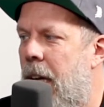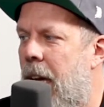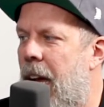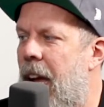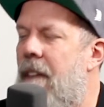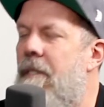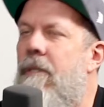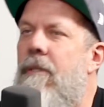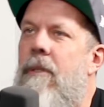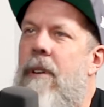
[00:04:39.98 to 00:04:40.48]

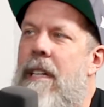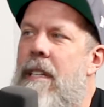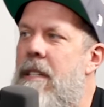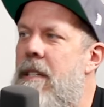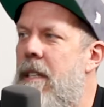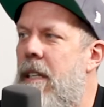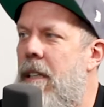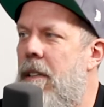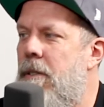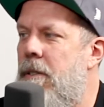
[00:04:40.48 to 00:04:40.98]
Every
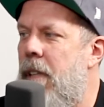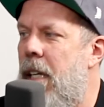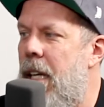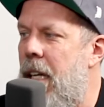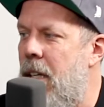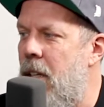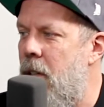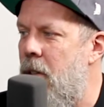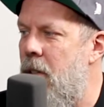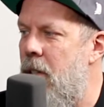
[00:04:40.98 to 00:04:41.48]
single day.
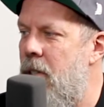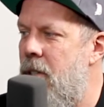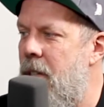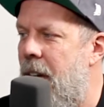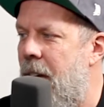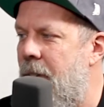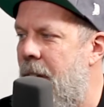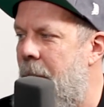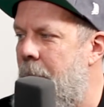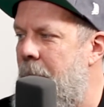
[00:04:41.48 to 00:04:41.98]
You just
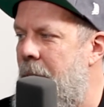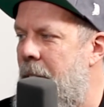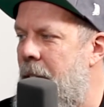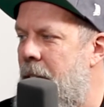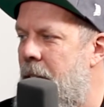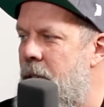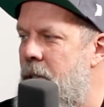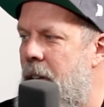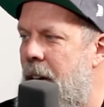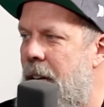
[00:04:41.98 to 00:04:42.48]
have how many of
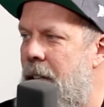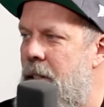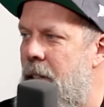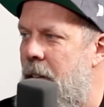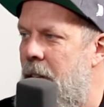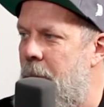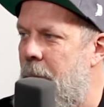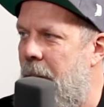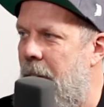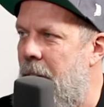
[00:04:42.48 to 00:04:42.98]
those
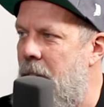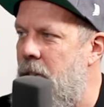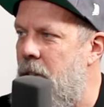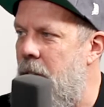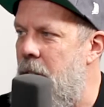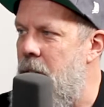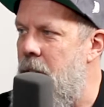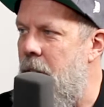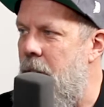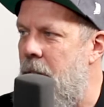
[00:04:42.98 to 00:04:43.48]
Izod black
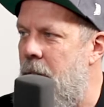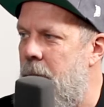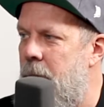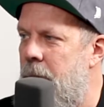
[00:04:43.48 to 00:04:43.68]
shirts at home?